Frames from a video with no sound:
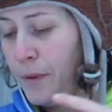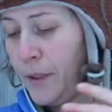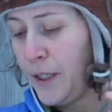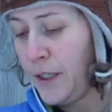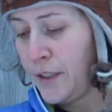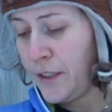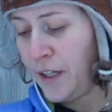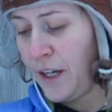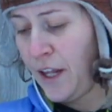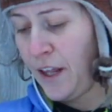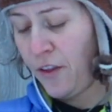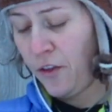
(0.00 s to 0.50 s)

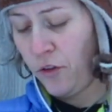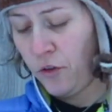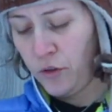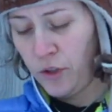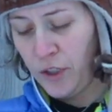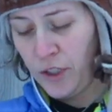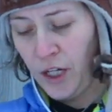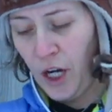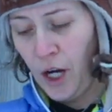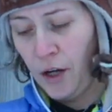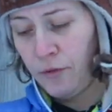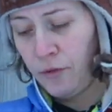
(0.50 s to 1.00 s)
but it's
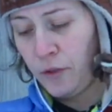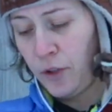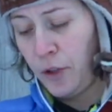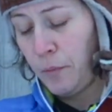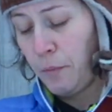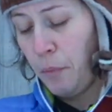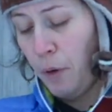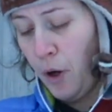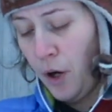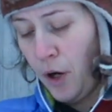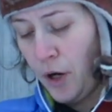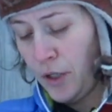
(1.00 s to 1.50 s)
only covering
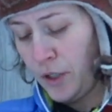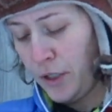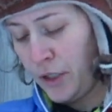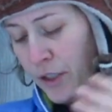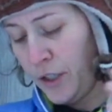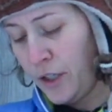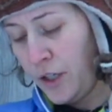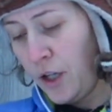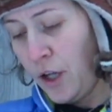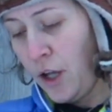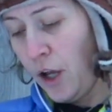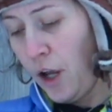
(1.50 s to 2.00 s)
part
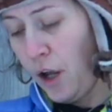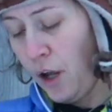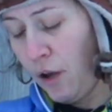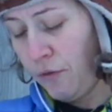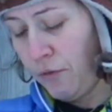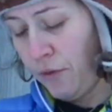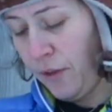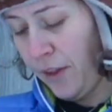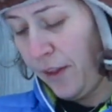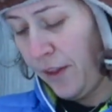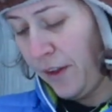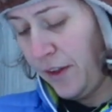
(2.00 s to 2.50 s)

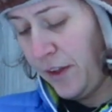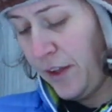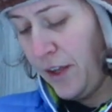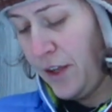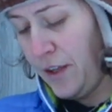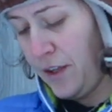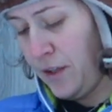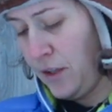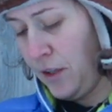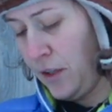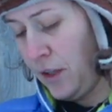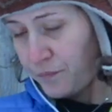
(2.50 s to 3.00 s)
of the
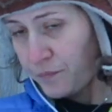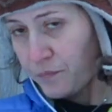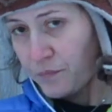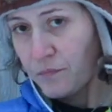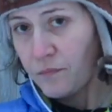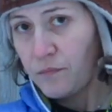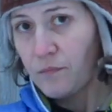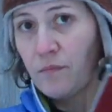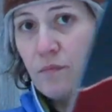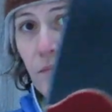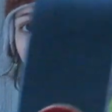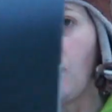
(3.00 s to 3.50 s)
ski.
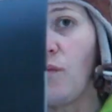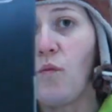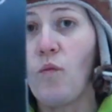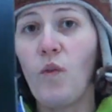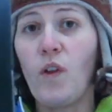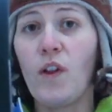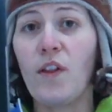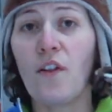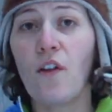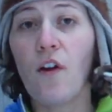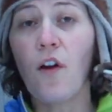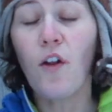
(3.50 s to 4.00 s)

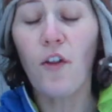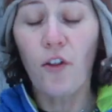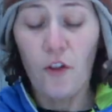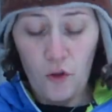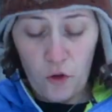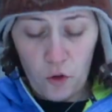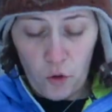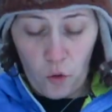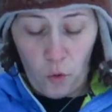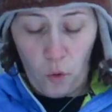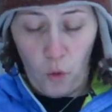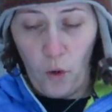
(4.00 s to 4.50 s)
It's
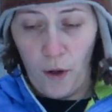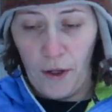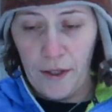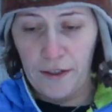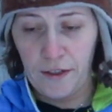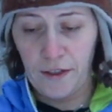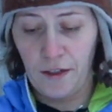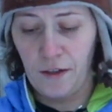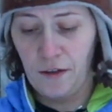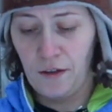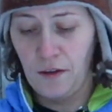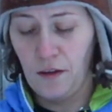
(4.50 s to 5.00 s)
also
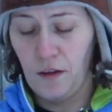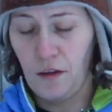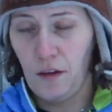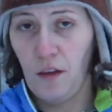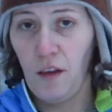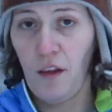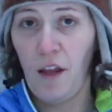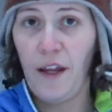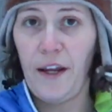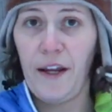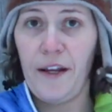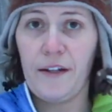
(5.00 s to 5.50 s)
quite
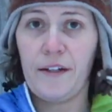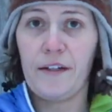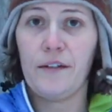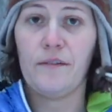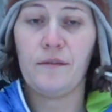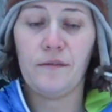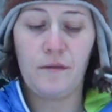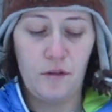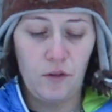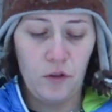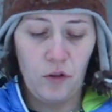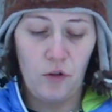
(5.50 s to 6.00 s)
light.
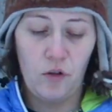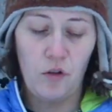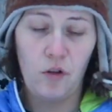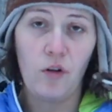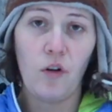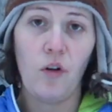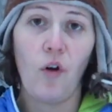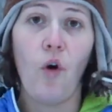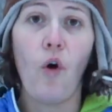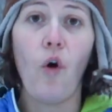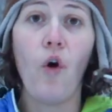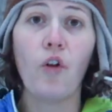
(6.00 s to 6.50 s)

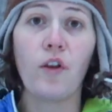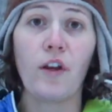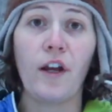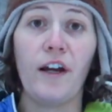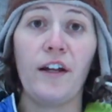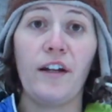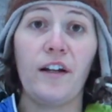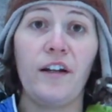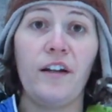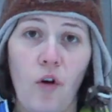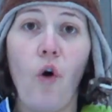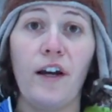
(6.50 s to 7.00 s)
Hold
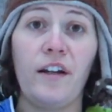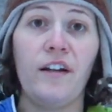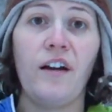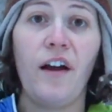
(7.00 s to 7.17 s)
on.